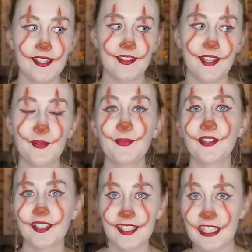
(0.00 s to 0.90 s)
and then we'll
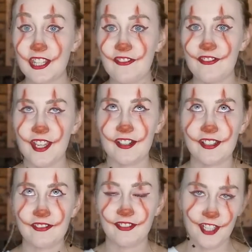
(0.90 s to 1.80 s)
get to the
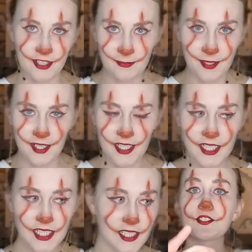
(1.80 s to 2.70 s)
very fun
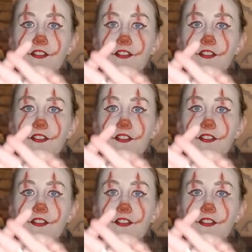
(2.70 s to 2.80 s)
part. For